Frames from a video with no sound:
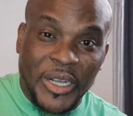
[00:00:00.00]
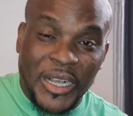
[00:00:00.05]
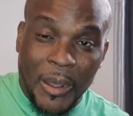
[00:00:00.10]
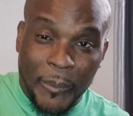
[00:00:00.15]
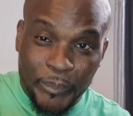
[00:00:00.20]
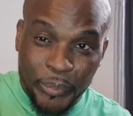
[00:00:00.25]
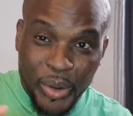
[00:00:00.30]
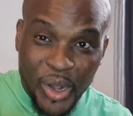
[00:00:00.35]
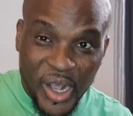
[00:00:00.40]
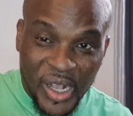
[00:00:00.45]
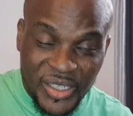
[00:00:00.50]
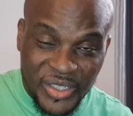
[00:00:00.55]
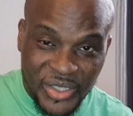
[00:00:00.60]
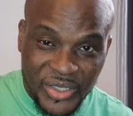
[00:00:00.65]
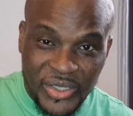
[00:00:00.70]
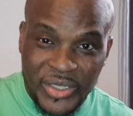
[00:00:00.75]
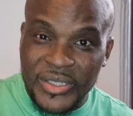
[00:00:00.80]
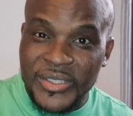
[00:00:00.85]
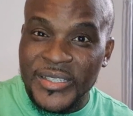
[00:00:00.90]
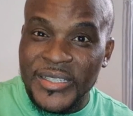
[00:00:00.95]

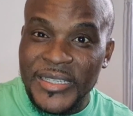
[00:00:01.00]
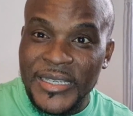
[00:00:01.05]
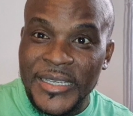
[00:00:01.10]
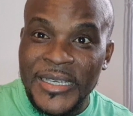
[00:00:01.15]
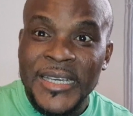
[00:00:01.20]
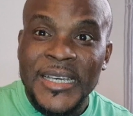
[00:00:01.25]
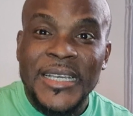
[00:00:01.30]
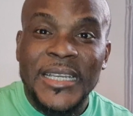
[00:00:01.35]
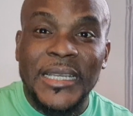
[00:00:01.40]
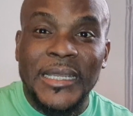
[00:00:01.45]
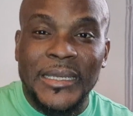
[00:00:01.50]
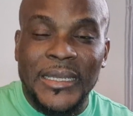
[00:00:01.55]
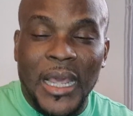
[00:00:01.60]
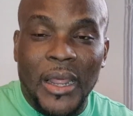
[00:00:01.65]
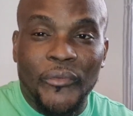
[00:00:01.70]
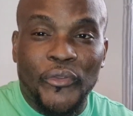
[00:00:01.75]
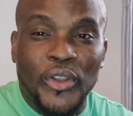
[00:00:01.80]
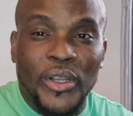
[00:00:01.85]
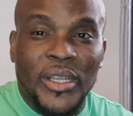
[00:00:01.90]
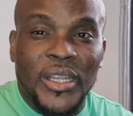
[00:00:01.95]
capacity in
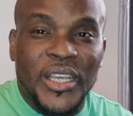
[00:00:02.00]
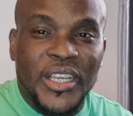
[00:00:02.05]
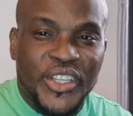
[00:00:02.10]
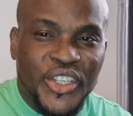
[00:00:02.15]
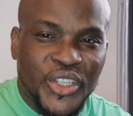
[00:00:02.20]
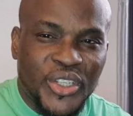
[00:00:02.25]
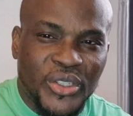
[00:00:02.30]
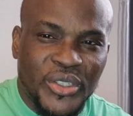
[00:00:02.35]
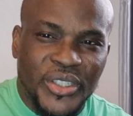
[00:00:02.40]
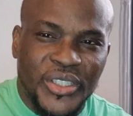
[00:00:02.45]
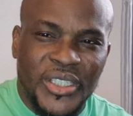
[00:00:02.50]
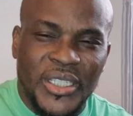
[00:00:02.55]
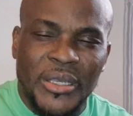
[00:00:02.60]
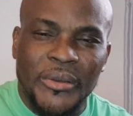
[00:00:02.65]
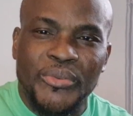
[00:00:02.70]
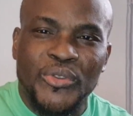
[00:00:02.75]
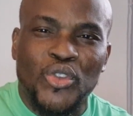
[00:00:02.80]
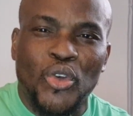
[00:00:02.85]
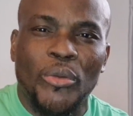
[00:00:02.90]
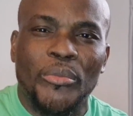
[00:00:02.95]
that
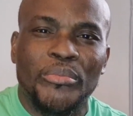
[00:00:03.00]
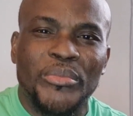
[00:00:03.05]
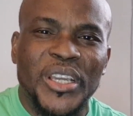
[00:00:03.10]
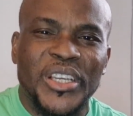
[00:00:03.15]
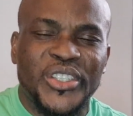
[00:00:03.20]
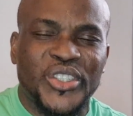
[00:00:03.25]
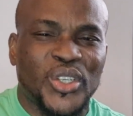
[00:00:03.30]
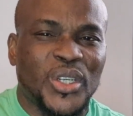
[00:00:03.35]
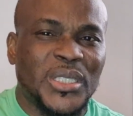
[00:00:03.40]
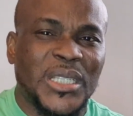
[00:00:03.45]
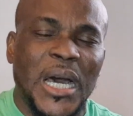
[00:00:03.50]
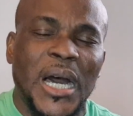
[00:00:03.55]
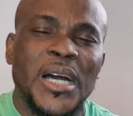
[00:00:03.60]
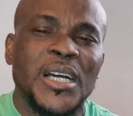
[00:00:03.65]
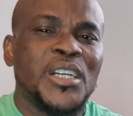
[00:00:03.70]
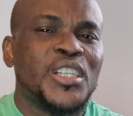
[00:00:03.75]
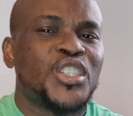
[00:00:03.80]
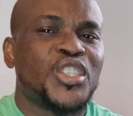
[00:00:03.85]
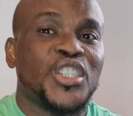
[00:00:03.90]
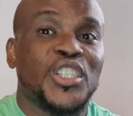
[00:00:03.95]
relationship, to make sure
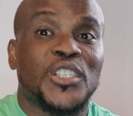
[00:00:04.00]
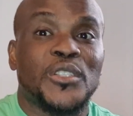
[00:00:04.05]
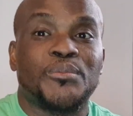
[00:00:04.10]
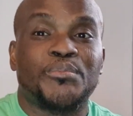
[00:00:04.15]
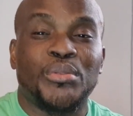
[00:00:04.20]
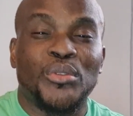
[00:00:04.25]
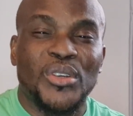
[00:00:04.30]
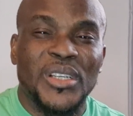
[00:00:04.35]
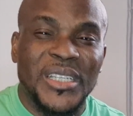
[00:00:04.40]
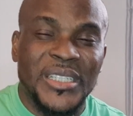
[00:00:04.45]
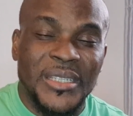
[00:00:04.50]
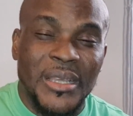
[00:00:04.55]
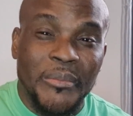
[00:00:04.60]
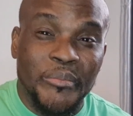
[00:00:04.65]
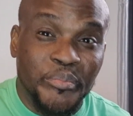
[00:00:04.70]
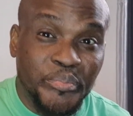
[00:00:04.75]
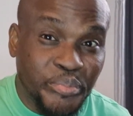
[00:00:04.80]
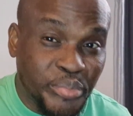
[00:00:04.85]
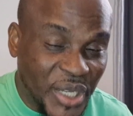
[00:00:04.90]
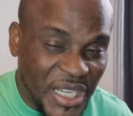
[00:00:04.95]
that she's putting the
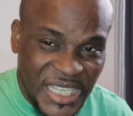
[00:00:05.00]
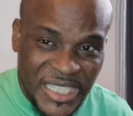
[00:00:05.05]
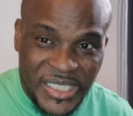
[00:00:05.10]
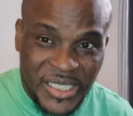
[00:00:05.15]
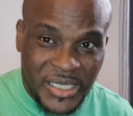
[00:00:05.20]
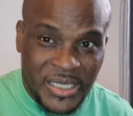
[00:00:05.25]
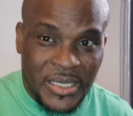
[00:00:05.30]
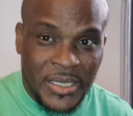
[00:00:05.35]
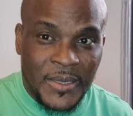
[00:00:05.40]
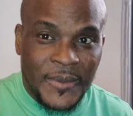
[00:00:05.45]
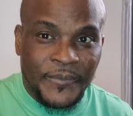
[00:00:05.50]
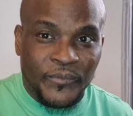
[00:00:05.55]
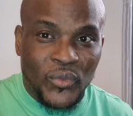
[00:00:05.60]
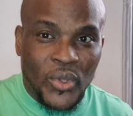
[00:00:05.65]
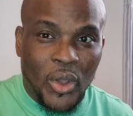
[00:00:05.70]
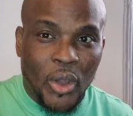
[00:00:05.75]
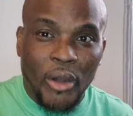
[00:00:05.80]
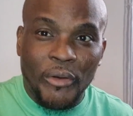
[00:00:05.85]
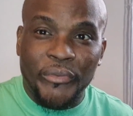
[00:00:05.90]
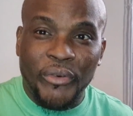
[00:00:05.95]
best
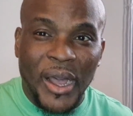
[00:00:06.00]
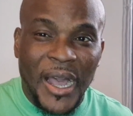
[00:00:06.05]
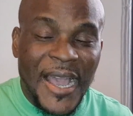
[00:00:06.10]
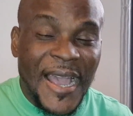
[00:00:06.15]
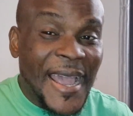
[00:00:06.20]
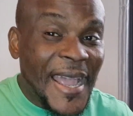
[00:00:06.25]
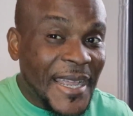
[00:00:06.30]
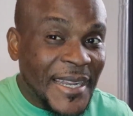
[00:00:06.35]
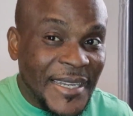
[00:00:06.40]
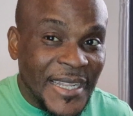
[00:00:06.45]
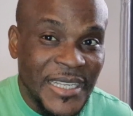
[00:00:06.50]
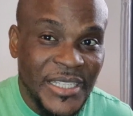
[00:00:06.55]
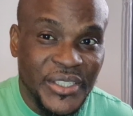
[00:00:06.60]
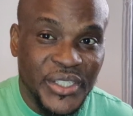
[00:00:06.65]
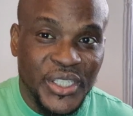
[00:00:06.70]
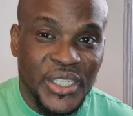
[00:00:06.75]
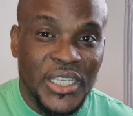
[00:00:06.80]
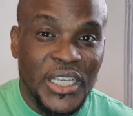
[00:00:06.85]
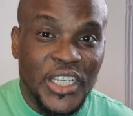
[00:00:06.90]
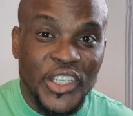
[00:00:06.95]
of her
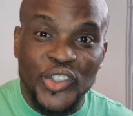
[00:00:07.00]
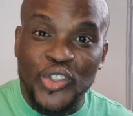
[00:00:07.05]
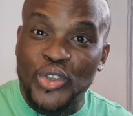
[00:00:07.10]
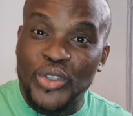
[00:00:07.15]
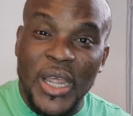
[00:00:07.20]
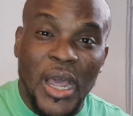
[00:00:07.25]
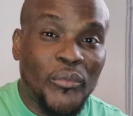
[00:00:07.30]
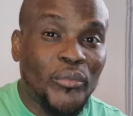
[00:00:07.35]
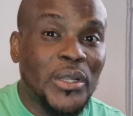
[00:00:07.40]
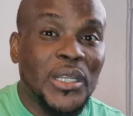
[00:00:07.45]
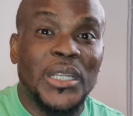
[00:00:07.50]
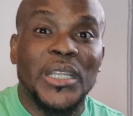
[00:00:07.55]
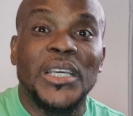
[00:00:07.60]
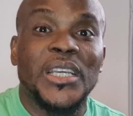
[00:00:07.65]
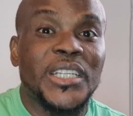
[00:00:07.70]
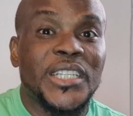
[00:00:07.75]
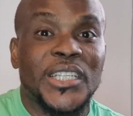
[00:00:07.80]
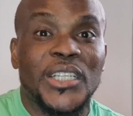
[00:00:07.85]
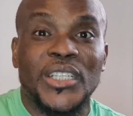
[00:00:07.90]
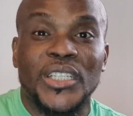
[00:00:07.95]
energy into that
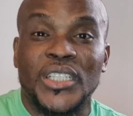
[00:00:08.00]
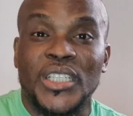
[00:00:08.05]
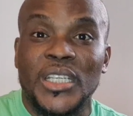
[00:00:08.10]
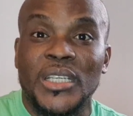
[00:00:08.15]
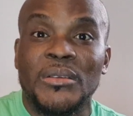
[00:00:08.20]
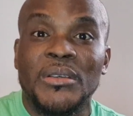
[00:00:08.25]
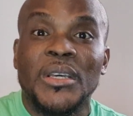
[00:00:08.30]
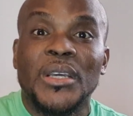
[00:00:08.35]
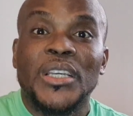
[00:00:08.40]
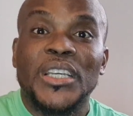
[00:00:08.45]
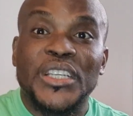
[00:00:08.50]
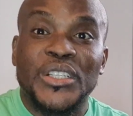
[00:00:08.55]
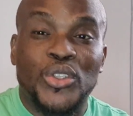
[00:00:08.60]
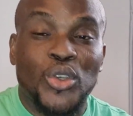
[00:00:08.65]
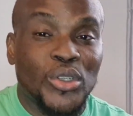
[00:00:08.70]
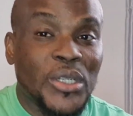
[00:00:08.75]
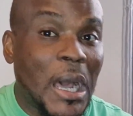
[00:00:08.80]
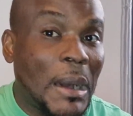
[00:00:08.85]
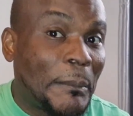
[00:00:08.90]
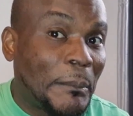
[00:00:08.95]
relationship,
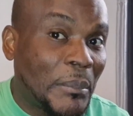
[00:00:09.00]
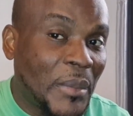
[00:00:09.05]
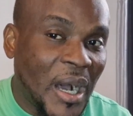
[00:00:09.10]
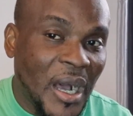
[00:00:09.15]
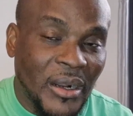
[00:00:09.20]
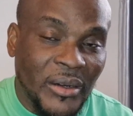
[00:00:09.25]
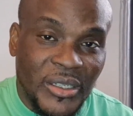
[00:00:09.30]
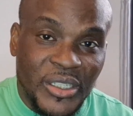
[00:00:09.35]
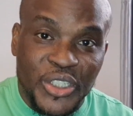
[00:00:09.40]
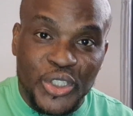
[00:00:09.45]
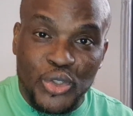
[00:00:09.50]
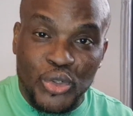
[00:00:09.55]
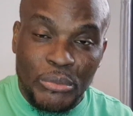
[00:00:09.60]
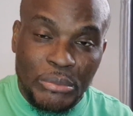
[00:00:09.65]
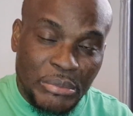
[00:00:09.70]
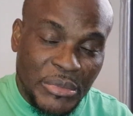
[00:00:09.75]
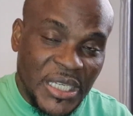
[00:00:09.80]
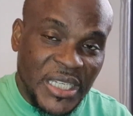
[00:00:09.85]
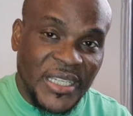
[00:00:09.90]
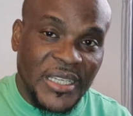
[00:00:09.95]
into that marriage, to
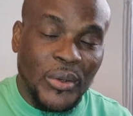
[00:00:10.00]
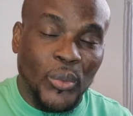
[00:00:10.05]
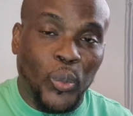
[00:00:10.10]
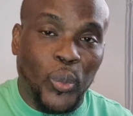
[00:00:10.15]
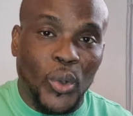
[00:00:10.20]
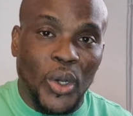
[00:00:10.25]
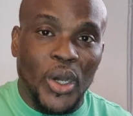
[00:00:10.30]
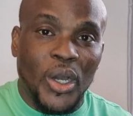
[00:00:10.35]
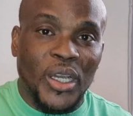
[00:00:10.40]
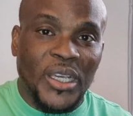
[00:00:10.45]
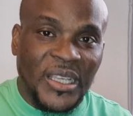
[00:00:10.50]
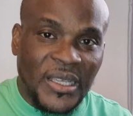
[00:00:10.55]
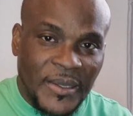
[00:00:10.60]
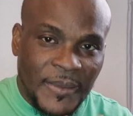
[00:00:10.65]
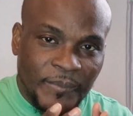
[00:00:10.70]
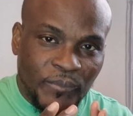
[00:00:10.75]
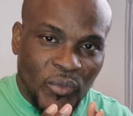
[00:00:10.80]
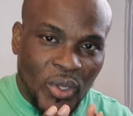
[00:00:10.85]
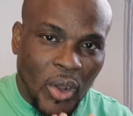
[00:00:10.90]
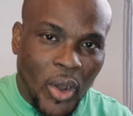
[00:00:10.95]
make it work,
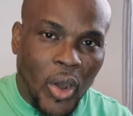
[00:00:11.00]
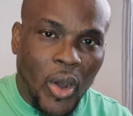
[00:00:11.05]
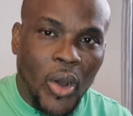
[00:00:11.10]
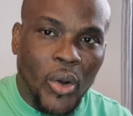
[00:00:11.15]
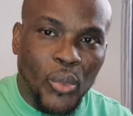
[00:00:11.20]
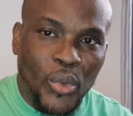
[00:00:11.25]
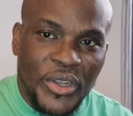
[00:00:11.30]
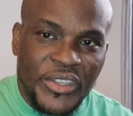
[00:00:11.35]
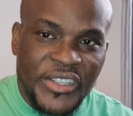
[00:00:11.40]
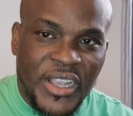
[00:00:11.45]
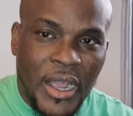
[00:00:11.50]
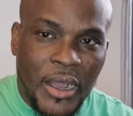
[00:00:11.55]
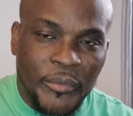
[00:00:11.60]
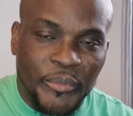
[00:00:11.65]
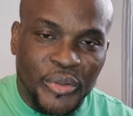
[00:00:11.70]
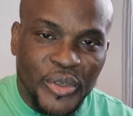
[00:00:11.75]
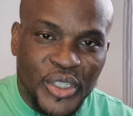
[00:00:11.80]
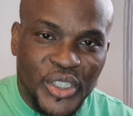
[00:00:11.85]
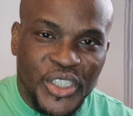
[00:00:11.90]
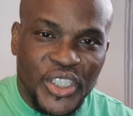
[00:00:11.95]
always
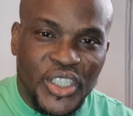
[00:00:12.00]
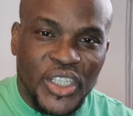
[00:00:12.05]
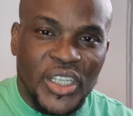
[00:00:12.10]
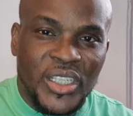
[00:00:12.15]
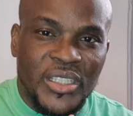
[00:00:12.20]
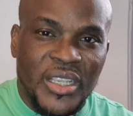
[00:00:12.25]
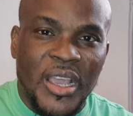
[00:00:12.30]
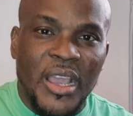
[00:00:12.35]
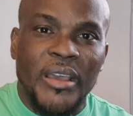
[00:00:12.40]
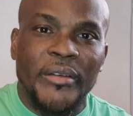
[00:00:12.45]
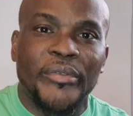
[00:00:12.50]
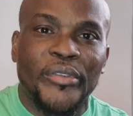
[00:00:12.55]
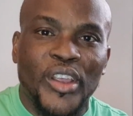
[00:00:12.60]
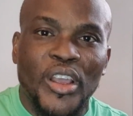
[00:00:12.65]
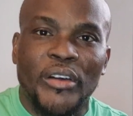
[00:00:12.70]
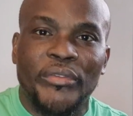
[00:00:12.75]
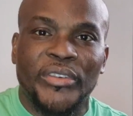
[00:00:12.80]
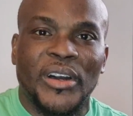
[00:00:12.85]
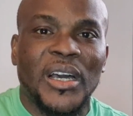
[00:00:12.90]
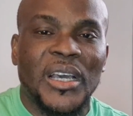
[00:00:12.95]
appreciate
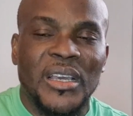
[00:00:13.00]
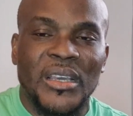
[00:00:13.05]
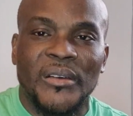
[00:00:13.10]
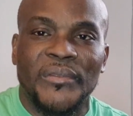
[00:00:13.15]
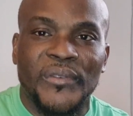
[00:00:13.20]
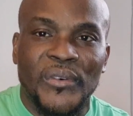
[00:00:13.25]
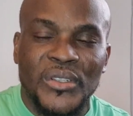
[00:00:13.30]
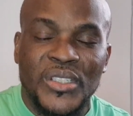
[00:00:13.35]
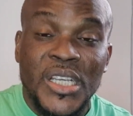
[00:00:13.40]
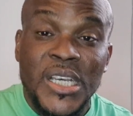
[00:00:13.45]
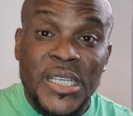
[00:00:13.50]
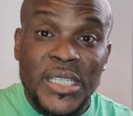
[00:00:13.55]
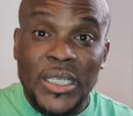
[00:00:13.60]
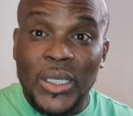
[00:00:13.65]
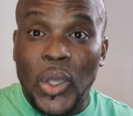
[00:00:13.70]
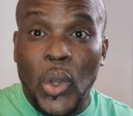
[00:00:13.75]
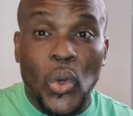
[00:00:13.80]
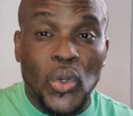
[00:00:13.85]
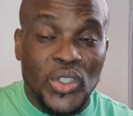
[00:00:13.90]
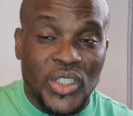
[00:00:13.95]
every of her effort.
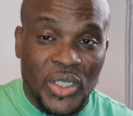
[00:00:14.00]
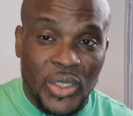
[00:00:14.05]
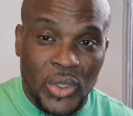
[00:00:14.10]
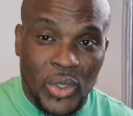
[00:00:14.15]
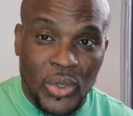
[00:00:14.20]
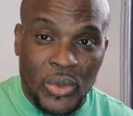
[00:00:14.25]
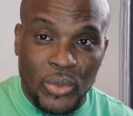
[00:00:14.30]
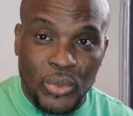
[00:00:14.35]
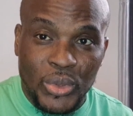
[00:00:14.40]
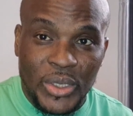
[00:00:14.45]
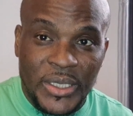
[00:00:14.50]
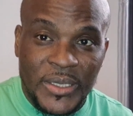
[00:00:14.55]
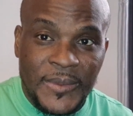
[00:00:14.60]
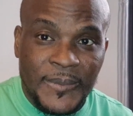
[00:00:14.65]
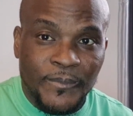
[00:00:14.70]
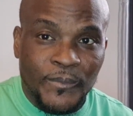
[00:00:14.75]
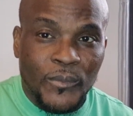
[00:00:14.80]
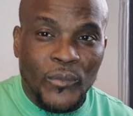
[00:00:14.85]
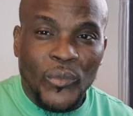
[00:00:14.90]
It goes a long way.